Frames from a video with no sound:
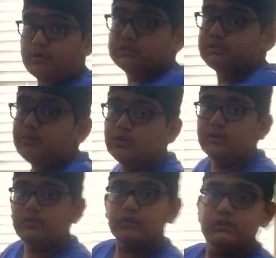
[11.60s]
poster
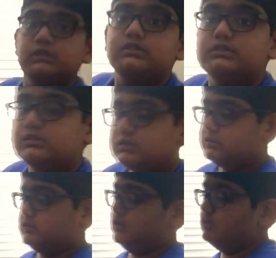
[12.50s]
board for this.
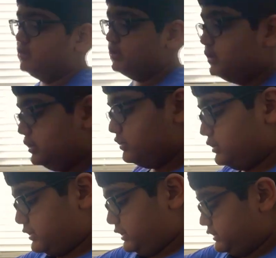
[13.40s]
So
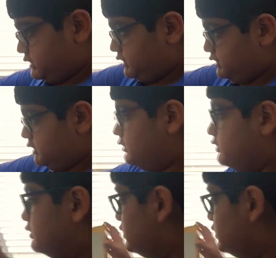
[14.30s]
let's get started.